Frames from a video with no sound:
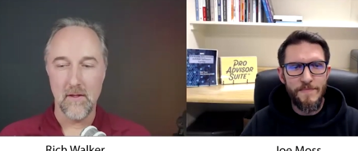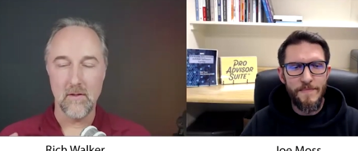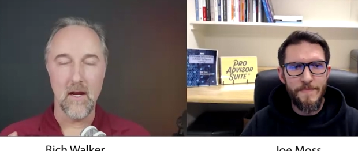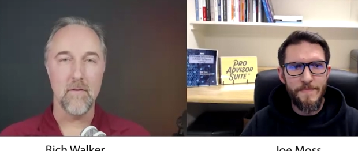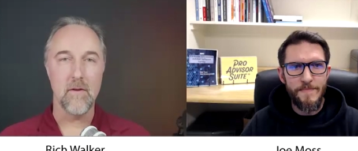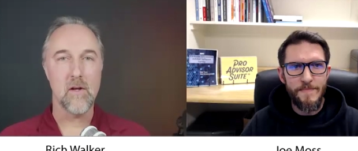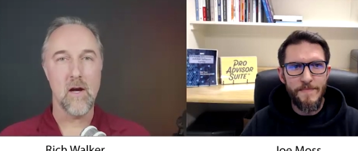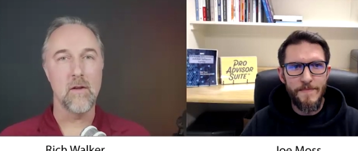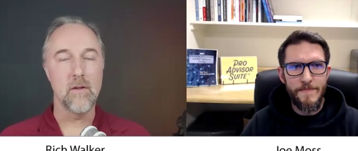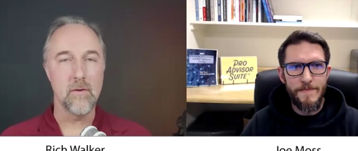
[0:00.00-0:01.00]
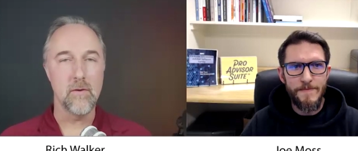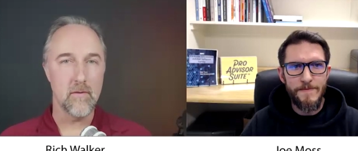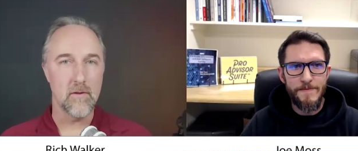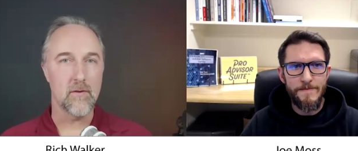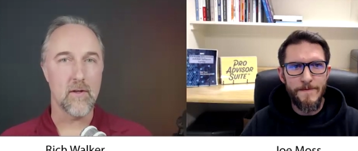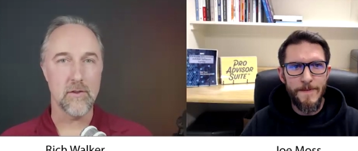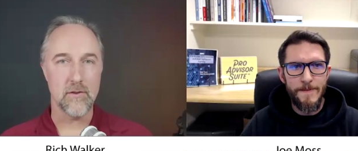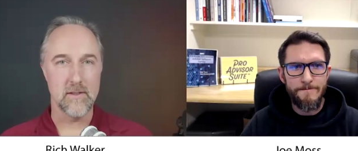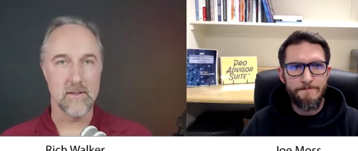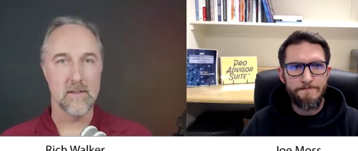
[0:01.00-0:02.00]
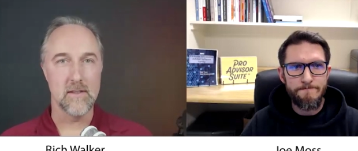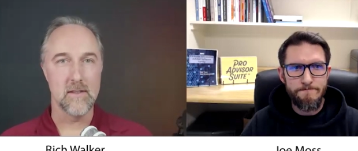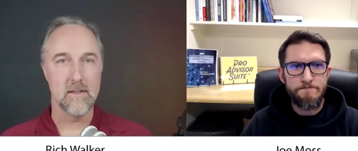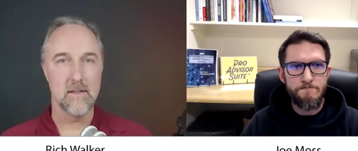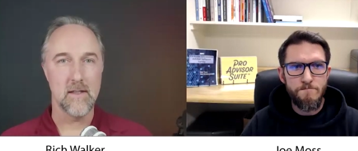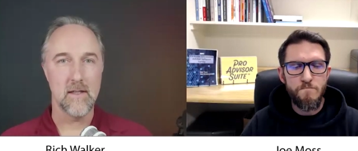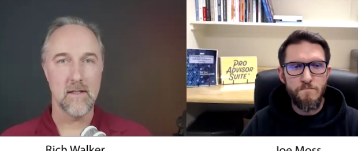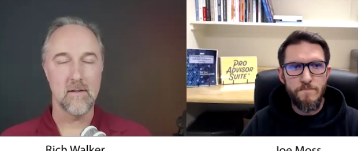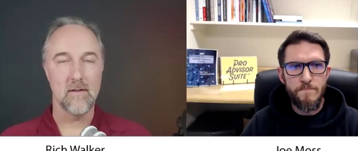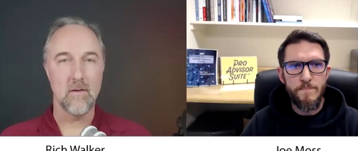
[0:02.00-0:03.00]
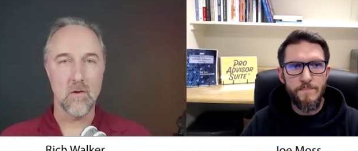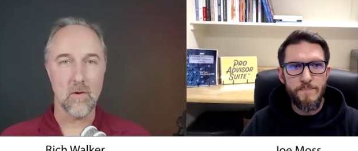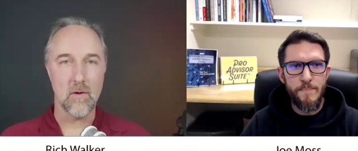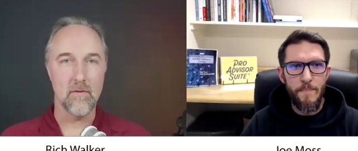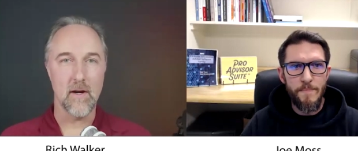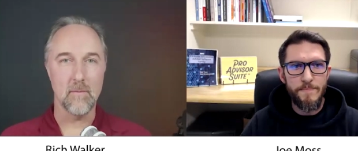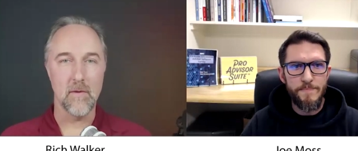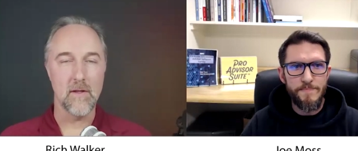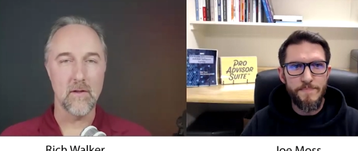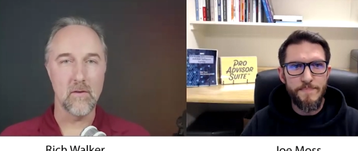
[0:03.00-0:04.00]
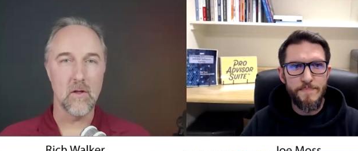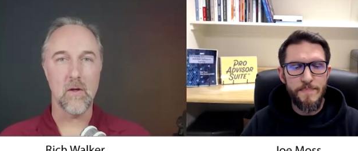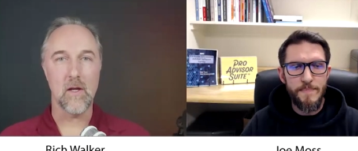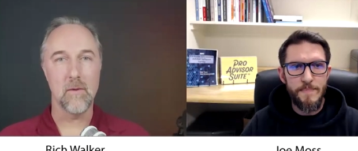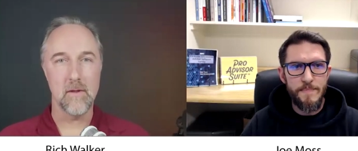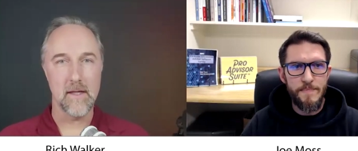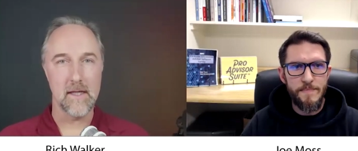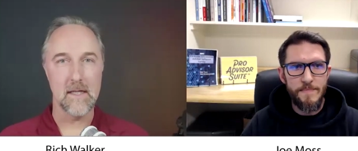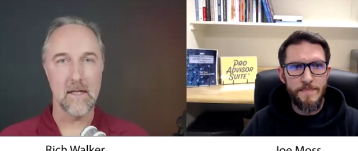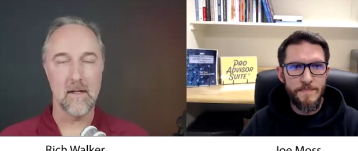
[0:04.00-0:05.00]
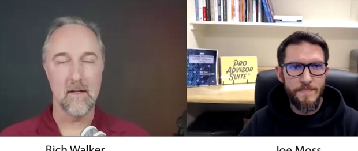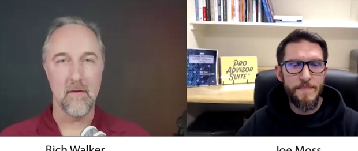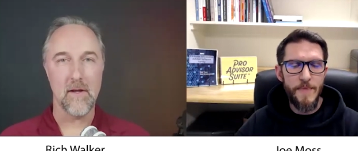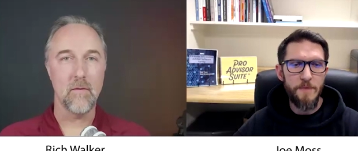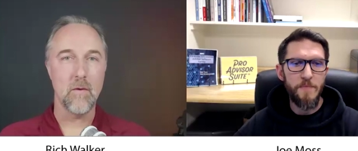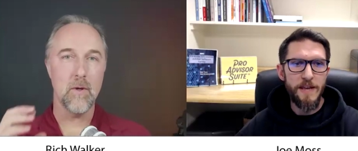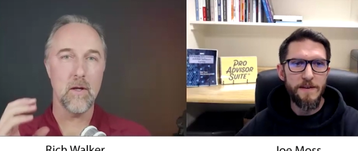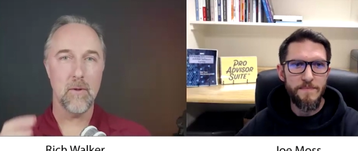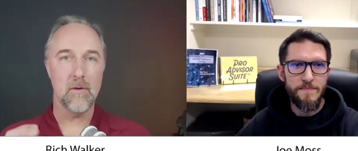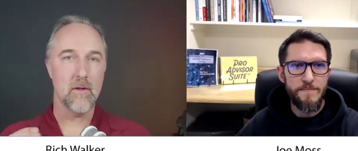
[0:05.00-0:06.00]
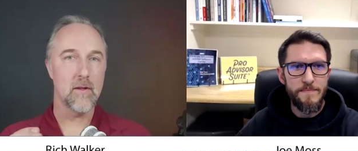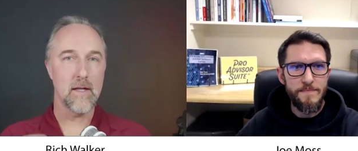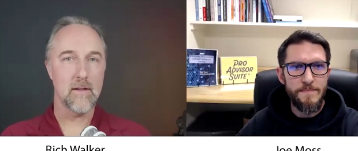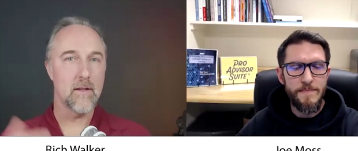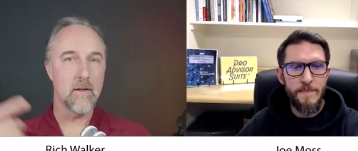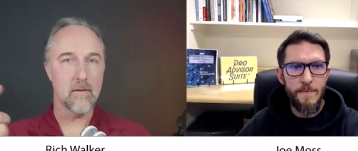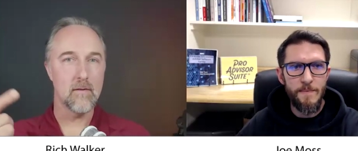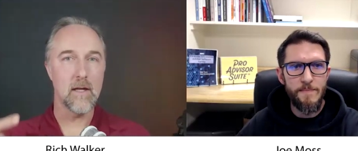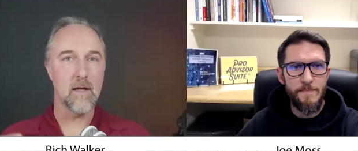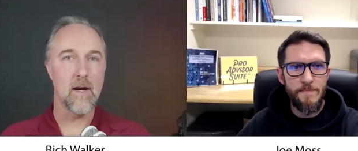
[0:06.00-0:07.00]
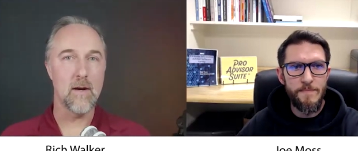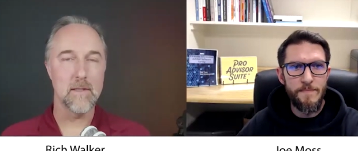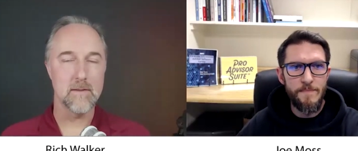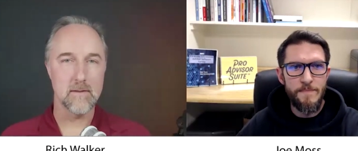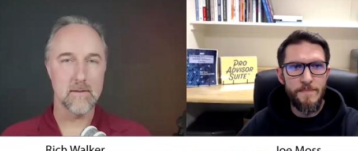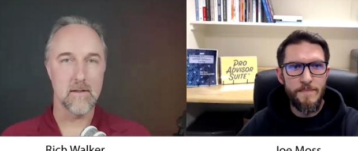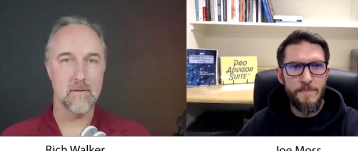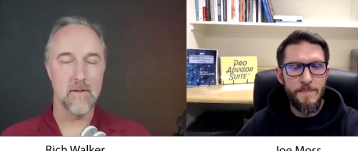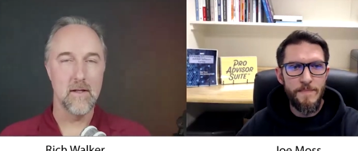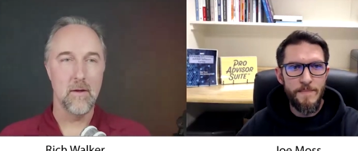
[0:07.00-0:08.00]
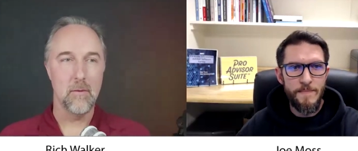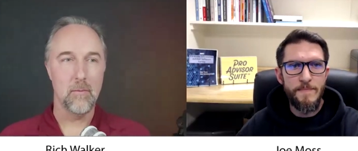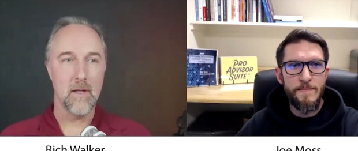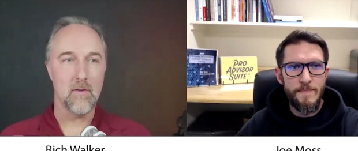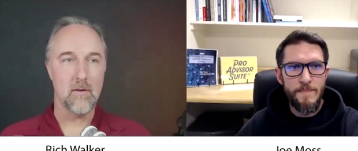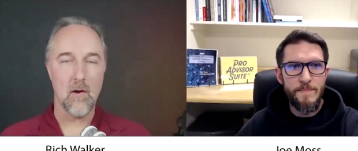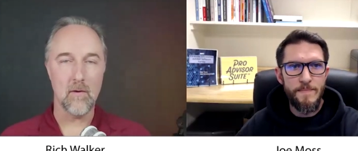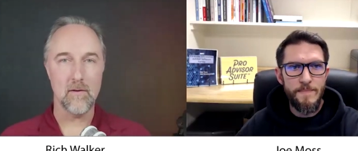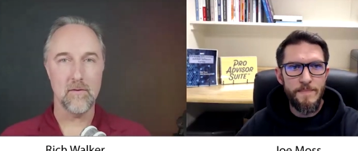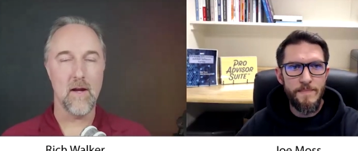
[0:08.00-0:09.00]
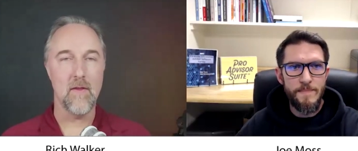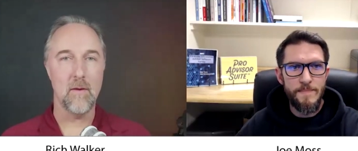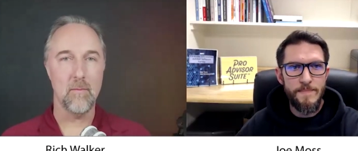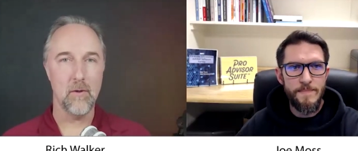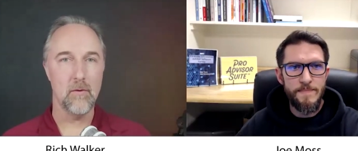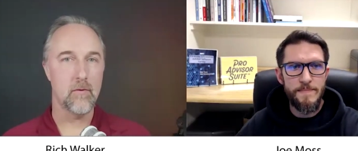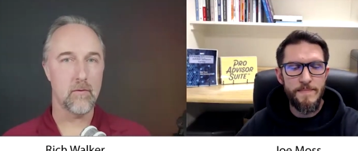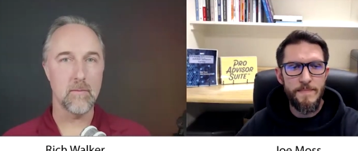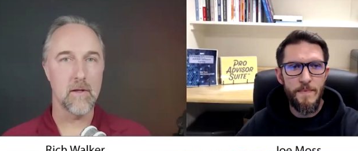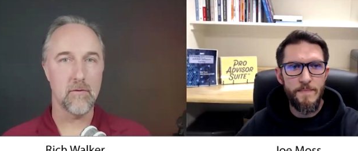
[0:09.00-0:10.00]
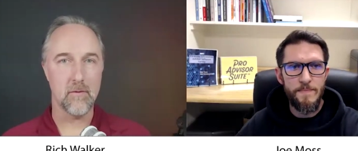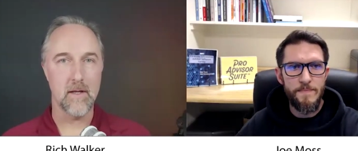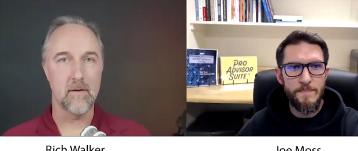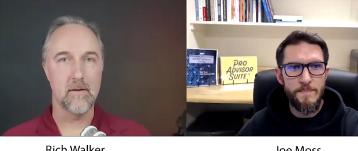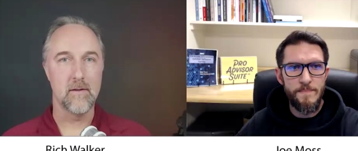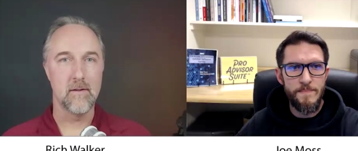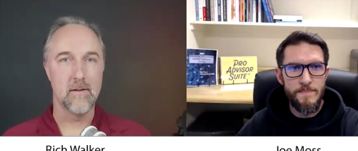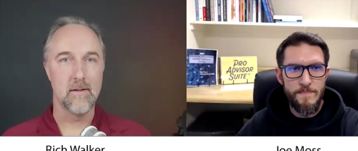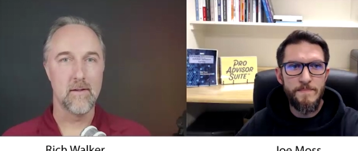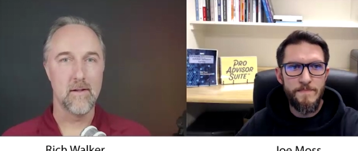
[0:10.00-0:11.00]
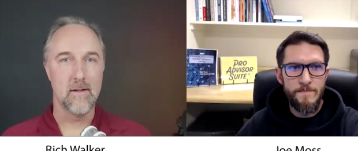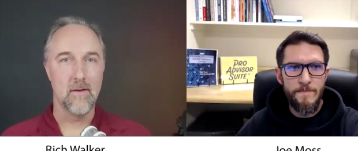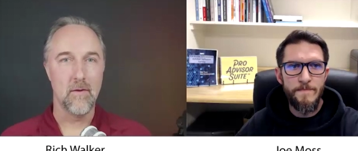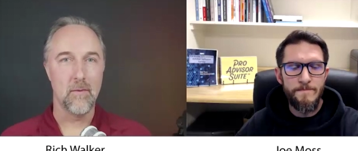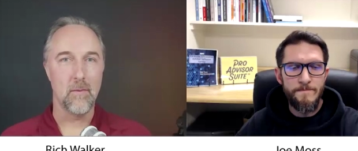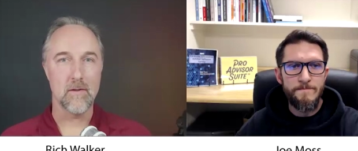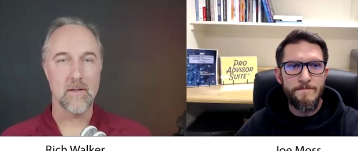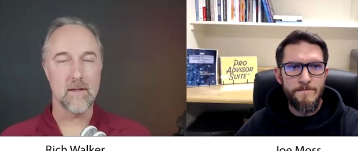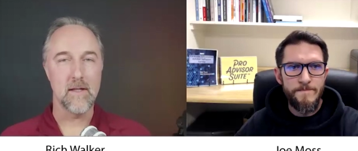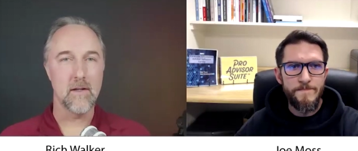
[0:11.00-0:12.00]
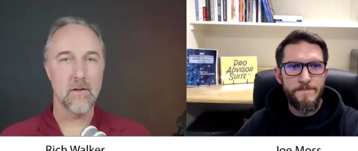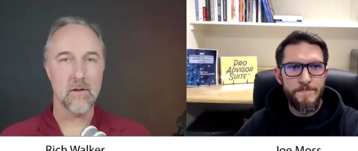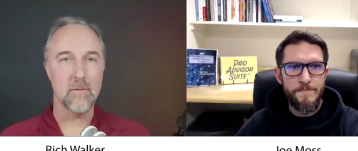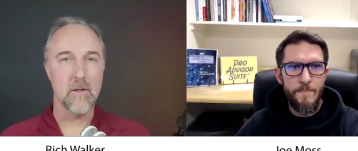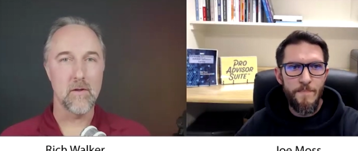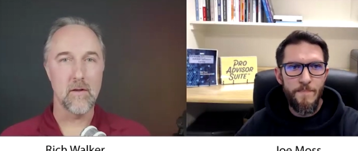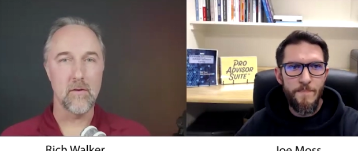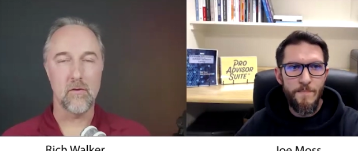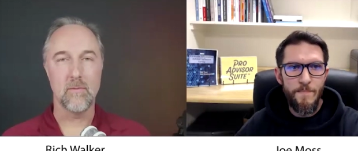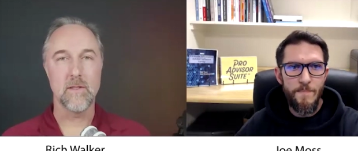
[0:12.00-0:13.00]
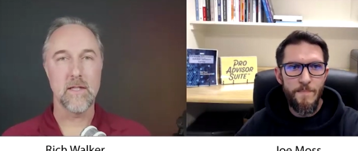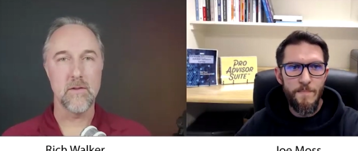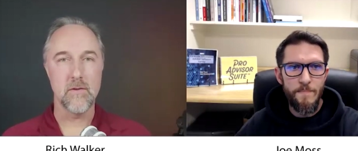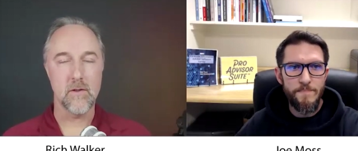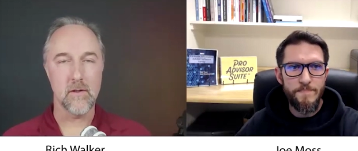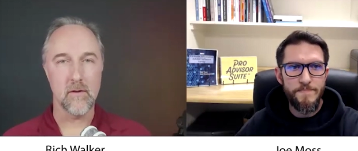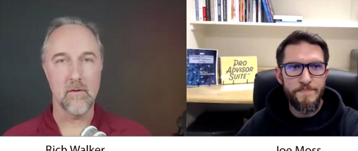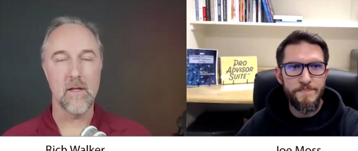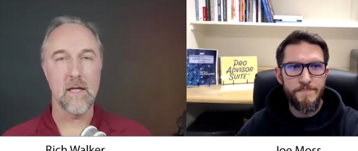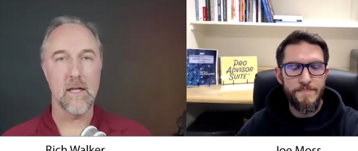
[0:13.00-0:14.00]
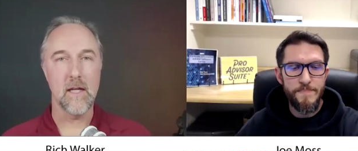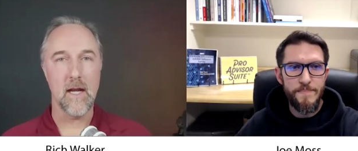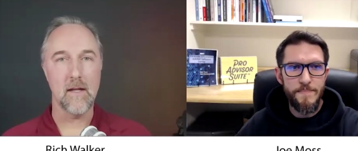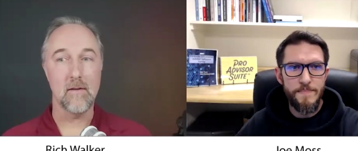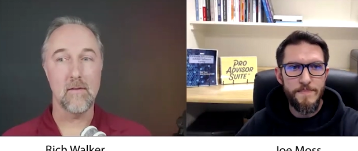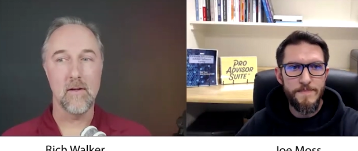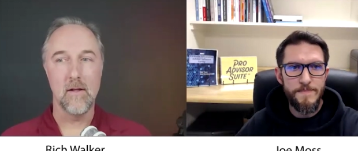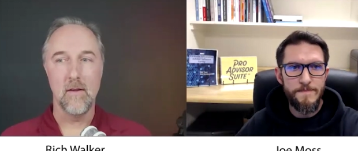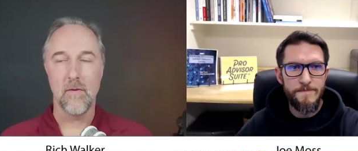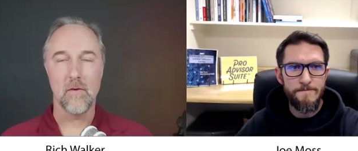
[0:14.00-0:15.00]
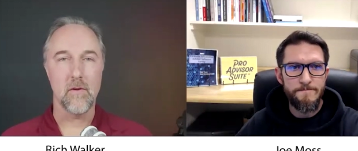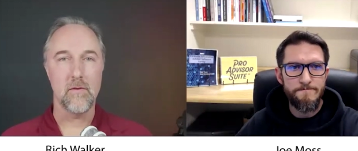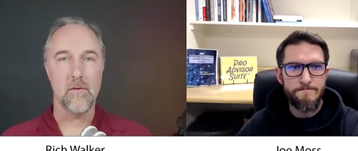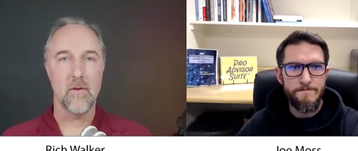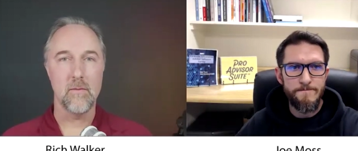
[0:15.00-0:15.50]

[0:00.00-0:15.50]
Speaker 1: you have this continuity of discussion in your environment that you don't get with LinkedIn. Like if you put right. a post on LinkedIn, you can see comments and stuff, but it's hard to find that post three months from now Whereas I think in your community, it's so much easier to see it. And there's also